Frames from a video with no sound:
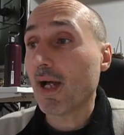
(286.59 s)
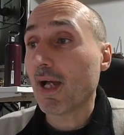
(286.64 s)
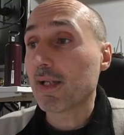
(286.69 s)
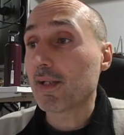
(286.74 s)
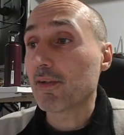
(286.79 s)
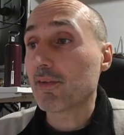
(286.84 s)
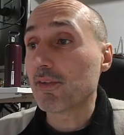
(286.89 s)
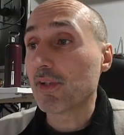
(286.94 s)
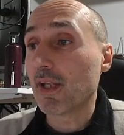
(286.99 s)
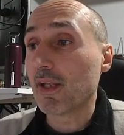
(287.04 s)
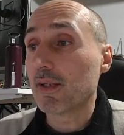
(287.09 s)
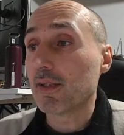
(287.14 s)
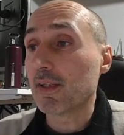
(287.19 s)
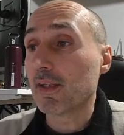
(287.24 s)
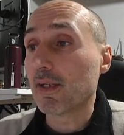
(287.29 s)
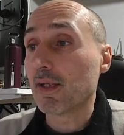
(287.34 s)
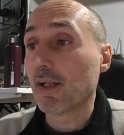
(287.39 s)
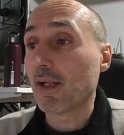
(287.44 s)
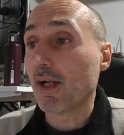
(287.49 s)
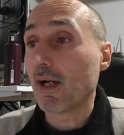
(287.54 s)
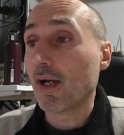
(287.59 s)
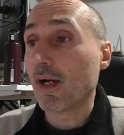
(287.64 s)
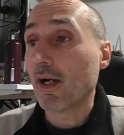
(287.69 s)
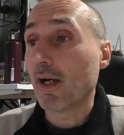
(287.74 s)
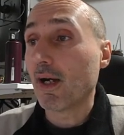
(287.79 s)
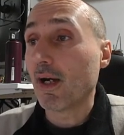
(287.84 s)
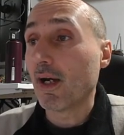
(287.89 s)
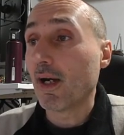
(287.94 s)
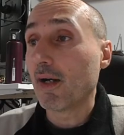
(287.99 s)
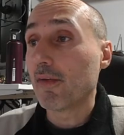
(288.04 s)
I creating
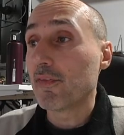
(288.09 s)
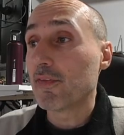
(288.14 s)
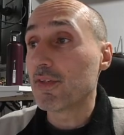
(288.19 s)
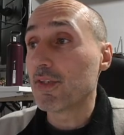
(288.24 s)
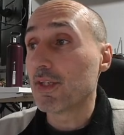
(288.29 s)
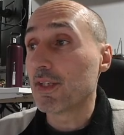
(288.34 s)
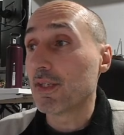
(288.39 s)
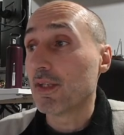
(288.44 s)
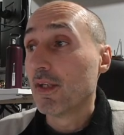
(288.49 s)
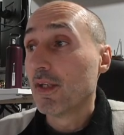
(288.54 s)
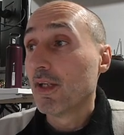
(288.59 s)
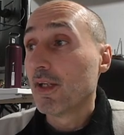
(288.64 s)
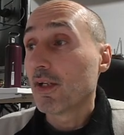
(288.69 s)
the